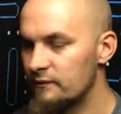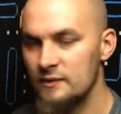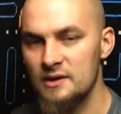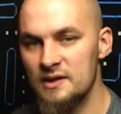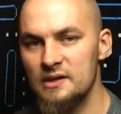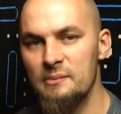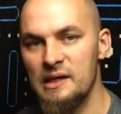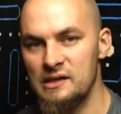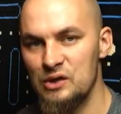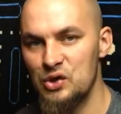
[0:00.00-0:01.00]
This is a
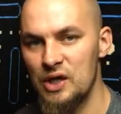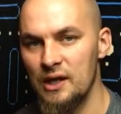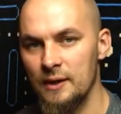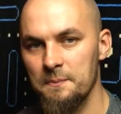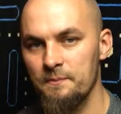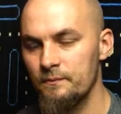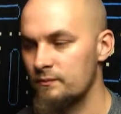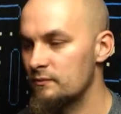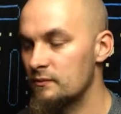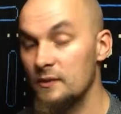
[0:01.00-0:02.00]
message thing.
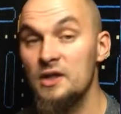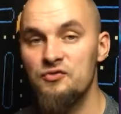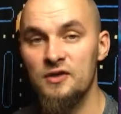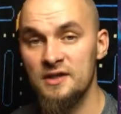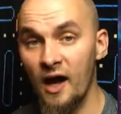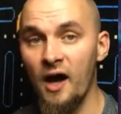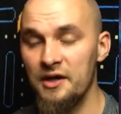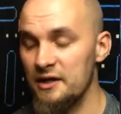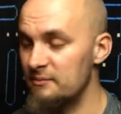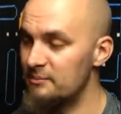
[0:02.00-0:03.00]
It's
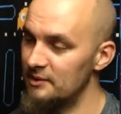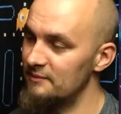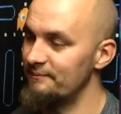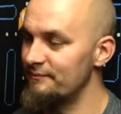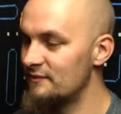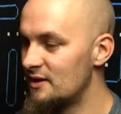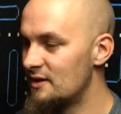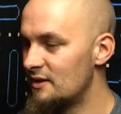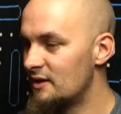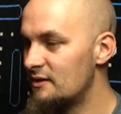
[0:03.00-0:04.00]
retarded, but
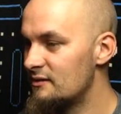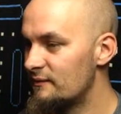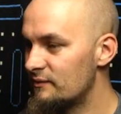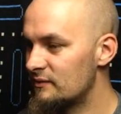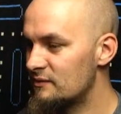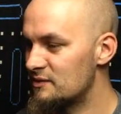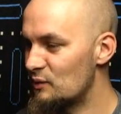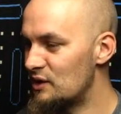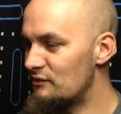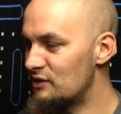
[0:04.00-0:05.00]

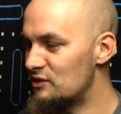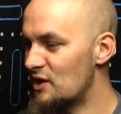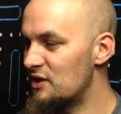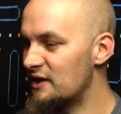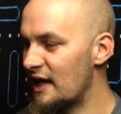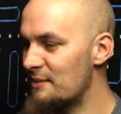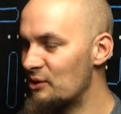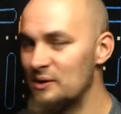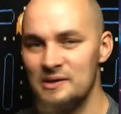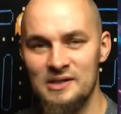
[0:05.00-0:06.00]
whenever you turn the game
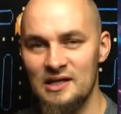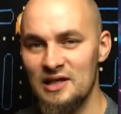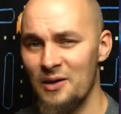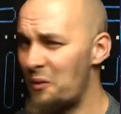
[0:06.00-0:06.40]
on and it says like,